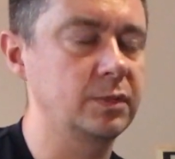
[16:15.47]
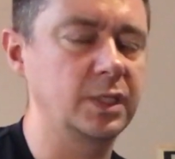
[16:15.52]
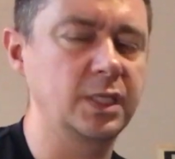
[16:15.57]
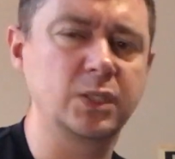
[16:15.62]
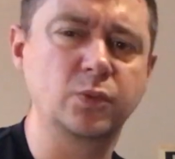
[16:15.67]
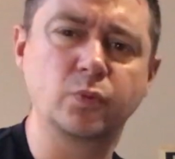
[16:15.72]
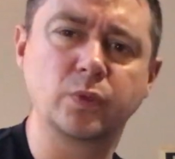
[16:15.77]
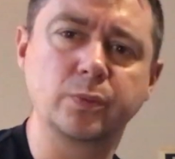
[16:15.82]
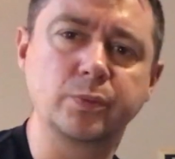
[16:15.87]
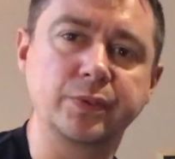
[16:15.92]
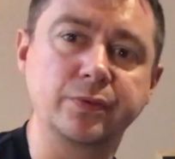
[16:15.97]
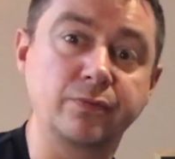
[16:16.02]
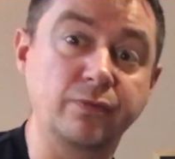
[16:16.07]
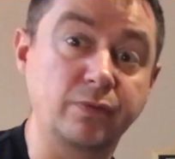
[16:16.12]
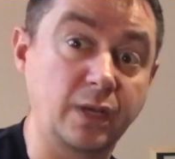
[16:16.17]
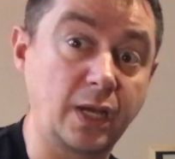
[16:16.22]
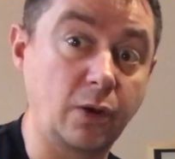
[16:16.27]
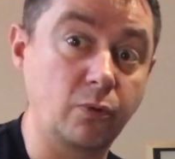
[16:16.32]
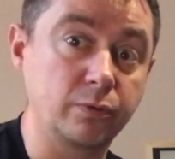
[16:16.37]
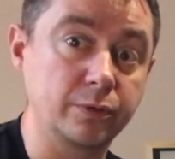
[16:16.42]
it will be
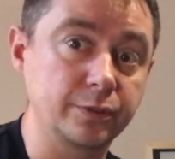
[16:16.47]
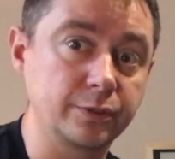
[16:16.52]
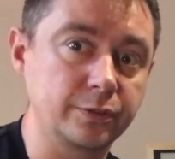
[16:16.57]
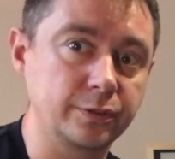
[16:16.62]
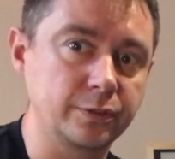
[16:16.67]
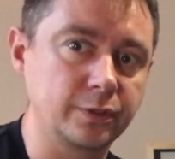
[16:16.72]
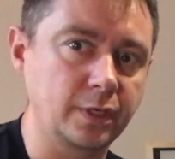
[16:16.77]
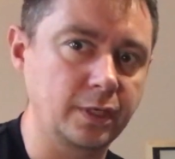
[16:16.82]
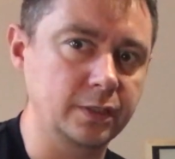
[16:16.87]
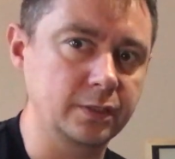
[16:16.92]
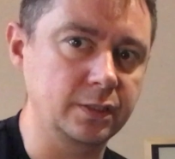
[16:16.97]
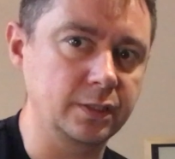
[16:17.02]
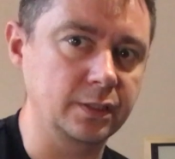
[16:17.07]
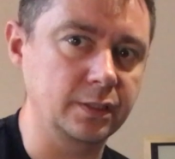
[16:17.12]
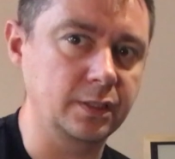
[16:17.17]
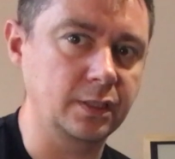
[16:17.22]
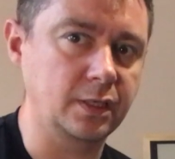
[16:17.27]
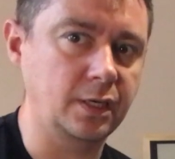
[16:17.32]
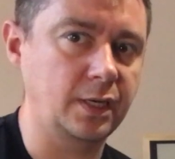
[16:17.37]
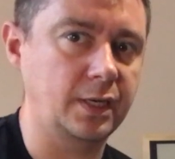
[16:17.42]
flowers, I
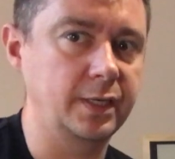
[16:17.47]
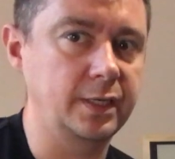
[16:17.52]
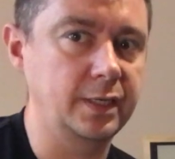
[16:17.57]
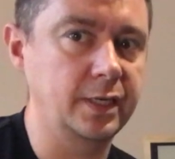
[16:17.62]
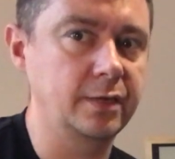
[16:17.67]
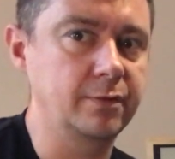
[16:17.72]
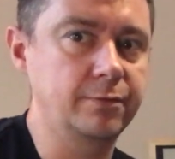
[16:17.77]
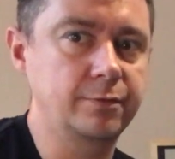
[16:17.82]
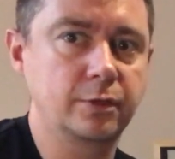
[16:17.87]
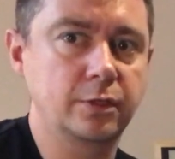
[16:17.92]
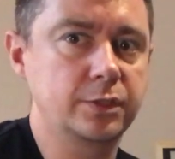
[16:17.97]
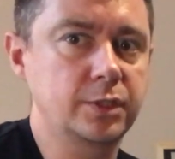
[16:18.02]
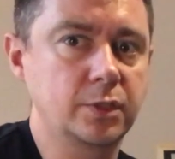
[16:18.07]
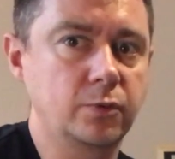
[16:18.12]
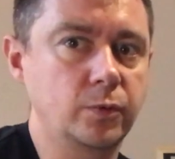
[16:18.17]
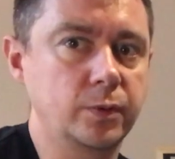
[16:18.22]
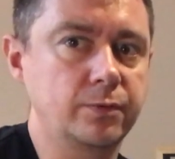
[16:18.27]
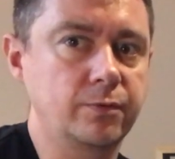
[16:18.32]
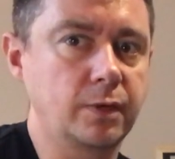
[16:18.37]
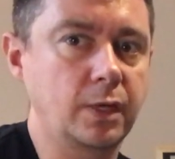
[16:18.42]
think. I have
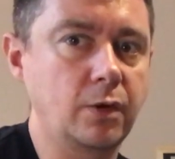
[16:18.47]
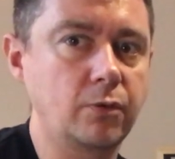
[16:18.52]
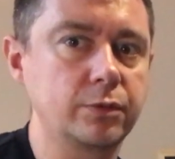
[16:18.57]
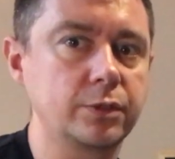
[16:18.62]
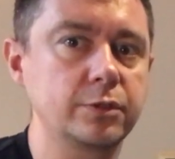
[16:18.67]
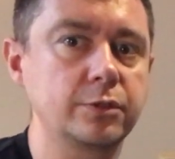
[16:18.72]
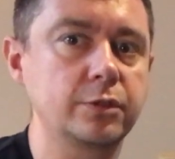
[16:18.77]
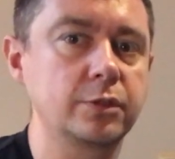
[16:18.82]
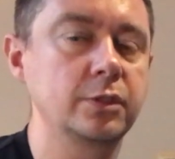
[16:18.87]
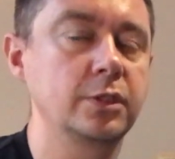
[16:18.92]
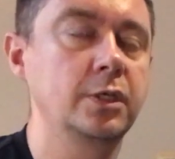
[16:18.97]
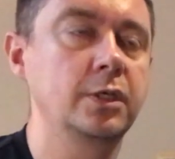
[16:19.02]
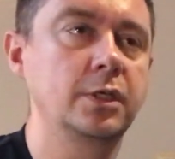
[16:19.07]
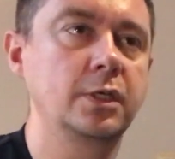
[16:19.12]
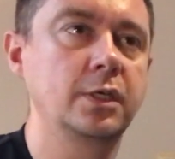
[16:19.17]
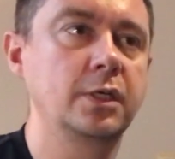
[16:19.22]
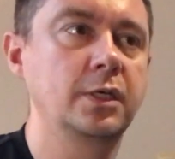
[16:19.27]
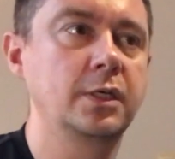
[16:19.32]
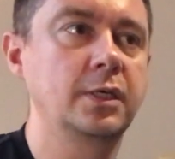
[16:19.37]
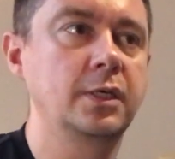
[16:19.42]
nothing with flowers
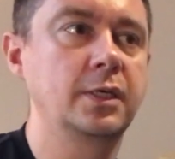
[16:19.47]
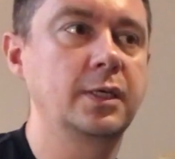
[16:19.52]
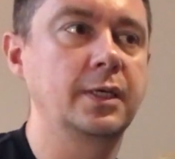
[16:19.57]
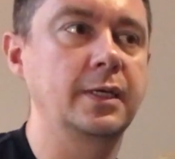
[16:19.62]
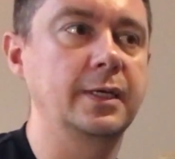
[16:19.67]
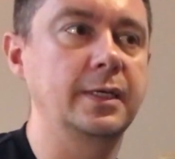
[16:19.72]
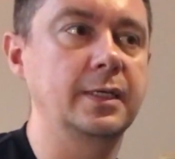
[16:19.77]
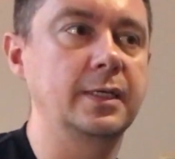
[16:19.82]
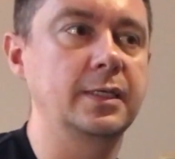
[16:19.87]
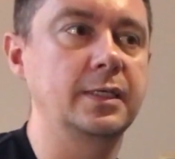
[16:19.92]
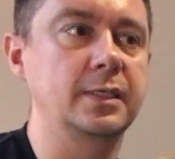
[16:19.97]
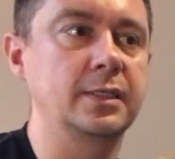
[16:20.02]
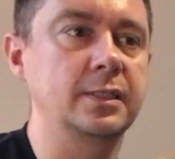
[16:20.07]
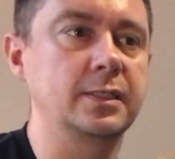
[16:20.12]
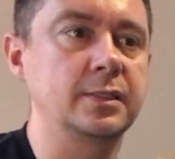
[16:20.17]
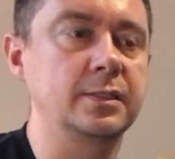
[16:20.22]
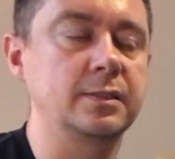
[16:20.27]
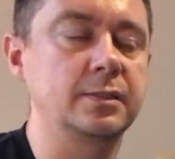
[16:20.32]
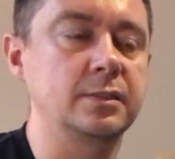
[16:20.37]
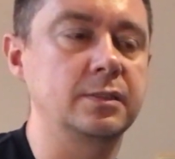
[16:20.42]

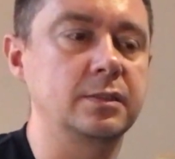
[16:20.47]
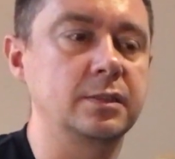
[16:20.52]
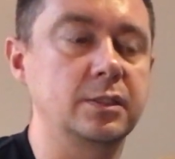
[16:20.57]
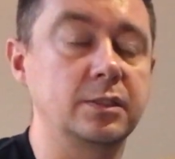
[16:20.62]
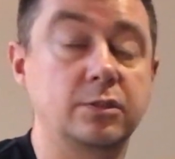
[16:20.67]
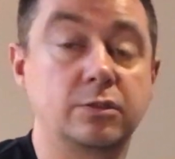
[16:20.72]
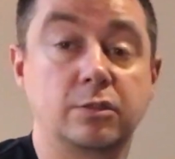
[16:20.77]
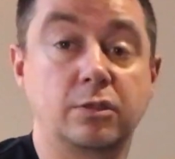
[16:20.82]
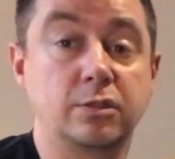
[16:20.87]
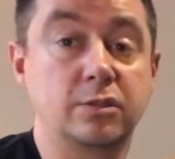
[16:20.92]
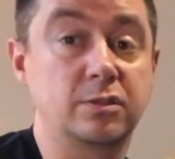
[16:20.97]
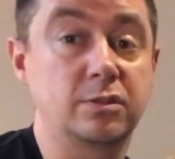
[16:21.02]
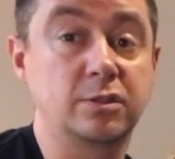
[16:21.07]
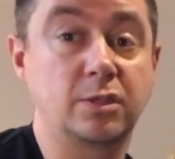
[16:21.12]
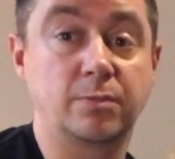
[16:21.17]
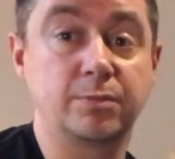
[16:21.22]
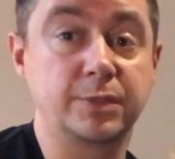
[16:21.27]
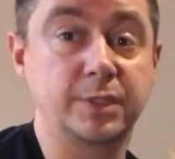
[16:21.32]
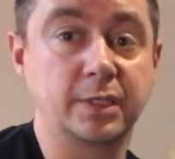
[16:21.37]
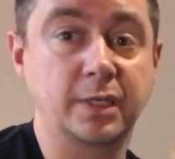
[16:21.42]
and it's not
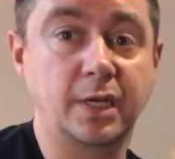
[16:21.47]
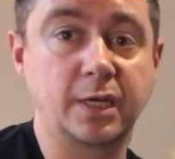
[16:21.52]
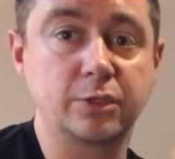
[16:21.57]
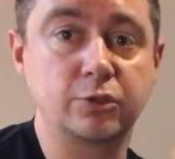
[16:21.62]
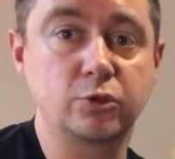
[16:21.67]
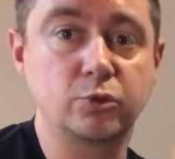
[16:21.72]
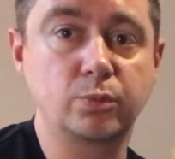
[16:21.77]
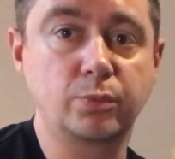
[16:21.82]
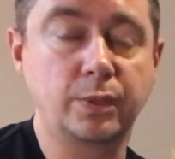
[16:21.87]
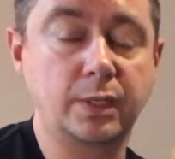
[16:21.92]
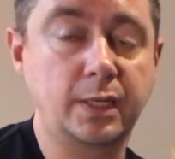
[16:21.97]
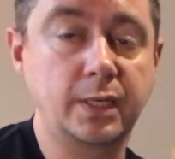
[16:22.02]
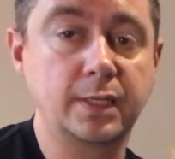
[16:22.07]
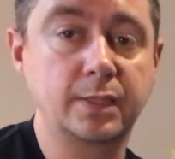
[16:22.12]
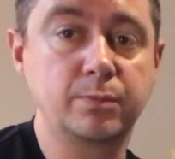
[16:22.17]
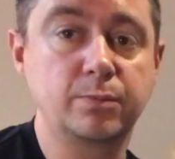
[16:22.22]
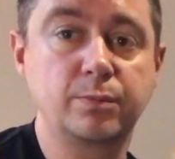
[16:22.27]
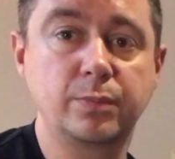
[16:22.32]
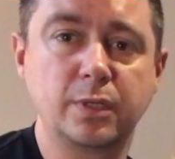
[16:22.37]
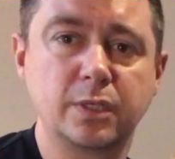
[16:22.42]
something I should
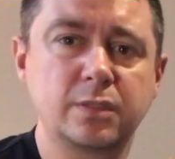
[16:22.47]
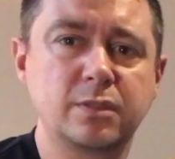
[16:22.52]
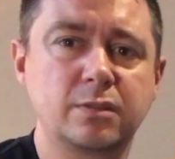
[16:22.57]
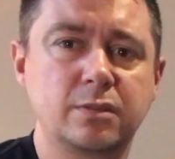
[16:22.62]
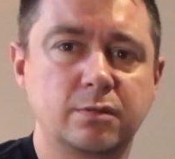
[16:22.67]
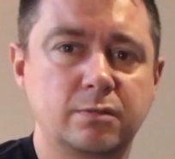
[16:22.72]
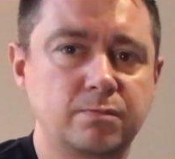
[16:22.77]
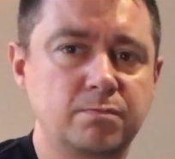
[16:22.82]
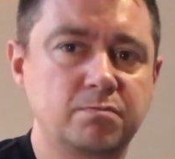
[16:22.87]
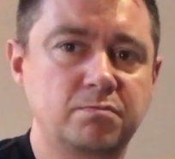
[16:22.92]
buy, but